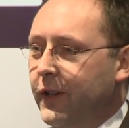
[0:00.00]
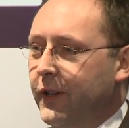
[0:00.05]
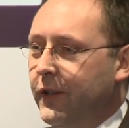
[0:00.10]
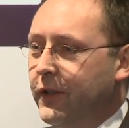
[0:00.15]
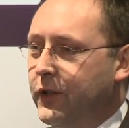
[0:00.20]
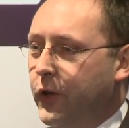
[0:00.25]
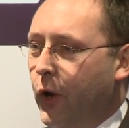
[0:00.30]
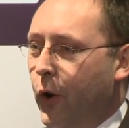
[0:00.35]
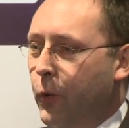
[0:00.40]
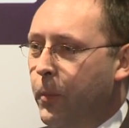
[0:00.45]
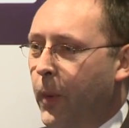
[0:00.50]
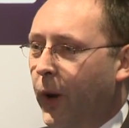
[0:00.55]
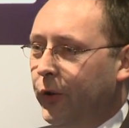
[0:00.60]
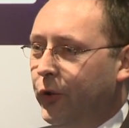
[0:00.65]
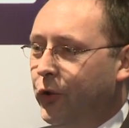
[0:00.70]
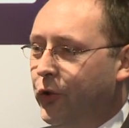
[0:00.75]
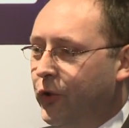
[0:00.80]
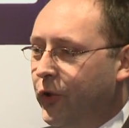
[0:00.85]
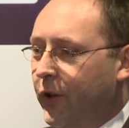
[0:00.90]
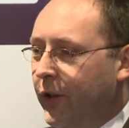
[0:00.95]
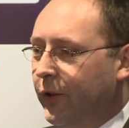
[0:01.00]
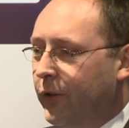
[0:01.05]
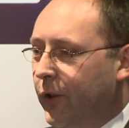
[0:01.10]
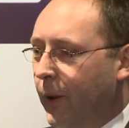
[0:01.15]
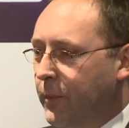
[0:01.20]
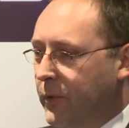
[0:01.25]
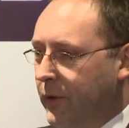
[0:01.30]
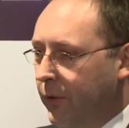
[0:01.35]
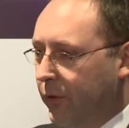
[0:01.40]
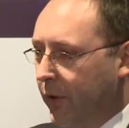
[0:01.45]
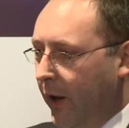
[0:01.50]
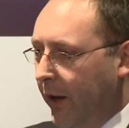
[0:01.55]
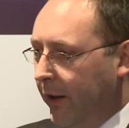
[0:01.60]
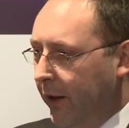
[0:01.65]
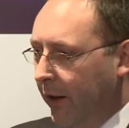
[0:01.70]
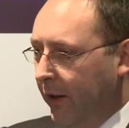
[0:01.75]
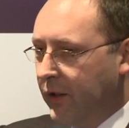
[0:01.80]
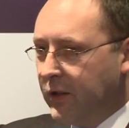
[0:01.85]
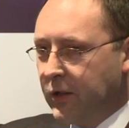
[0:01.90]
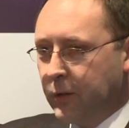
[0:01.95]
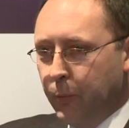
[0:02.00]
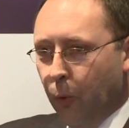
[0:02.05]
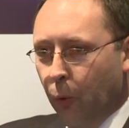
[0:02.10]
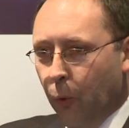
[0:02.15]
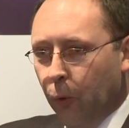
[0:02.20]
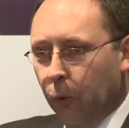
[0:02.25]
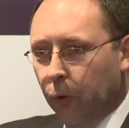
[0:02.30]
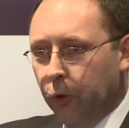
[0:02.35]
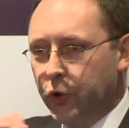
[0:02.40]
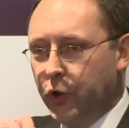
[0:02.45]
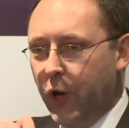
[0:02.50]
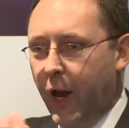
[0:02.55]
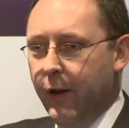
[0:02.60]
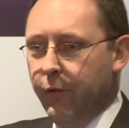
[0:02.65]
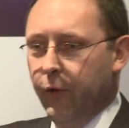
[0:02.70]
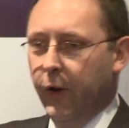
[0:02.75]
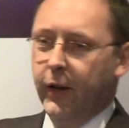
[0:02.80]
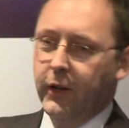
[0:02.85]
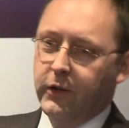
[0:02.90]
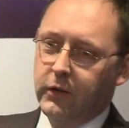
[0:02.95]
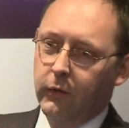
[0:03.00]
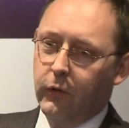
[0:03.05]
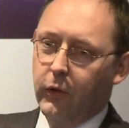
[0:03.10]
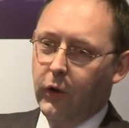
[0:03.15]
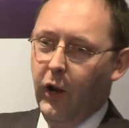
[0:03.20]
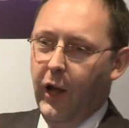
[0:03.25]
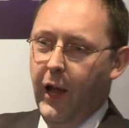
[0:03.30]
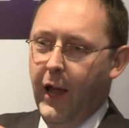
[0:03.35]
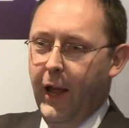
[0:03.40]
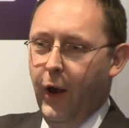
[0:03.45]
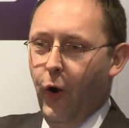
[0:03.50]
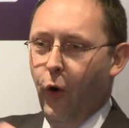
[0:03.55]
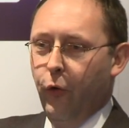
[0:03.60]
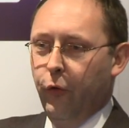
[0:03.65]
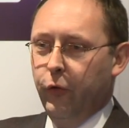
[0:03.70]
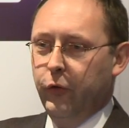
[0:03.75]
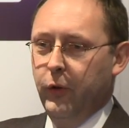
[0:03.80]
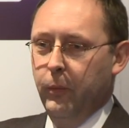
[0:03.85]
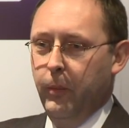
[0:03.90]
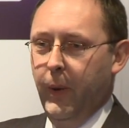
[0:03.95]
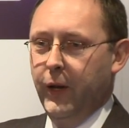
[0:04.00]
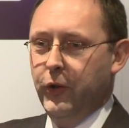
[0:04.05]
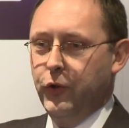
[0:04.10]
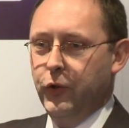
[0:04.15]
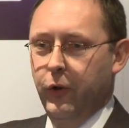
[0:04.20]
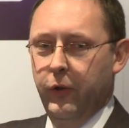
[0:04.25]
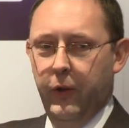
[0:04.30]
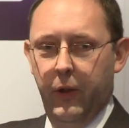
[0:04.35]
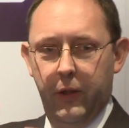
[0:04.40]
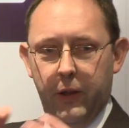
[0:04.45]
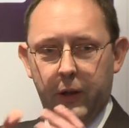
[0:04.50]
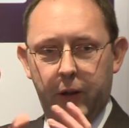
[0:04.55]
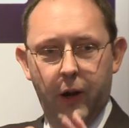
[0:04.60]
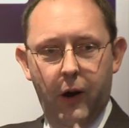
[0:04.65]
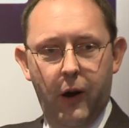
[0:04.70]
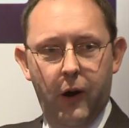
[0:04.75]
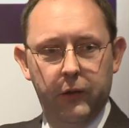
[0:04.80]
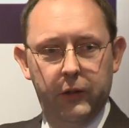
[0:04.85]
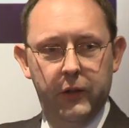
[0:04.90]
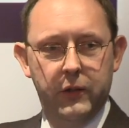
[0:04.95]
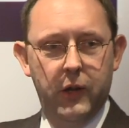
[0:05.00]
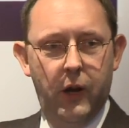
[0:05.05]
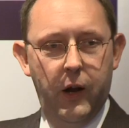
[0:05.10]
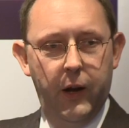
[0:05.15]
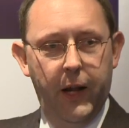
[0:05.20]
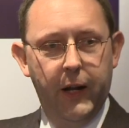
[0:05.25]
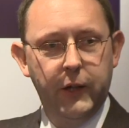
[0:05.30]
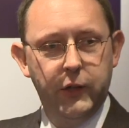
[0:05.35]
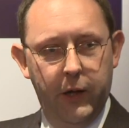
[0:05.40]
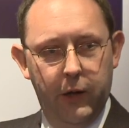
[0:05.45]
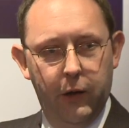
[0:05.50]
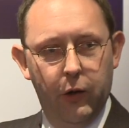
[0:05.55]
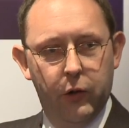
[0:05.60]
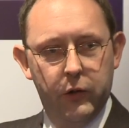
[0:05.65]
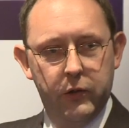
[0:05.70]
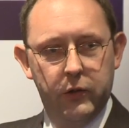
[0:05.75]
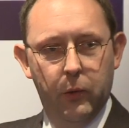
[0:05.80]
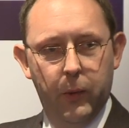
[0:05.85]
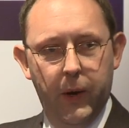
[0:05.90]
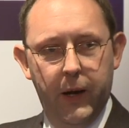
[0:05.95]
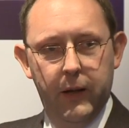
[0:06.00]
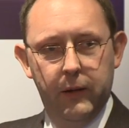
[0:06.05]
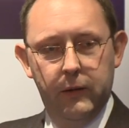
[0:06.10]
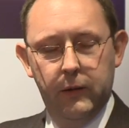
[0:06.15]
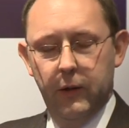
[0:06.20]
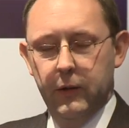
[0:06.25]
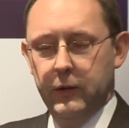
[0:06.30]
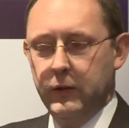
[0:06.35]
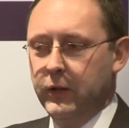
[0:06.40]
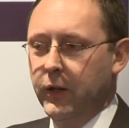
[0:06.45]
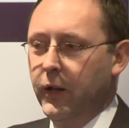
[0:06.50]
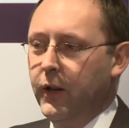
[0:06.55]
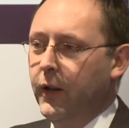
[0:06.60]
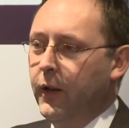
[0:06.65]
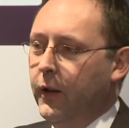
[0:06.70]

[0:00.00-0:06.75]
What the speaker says: so much in terms of taking small shavings of clay off to make sure that the car design actually looks the way it does.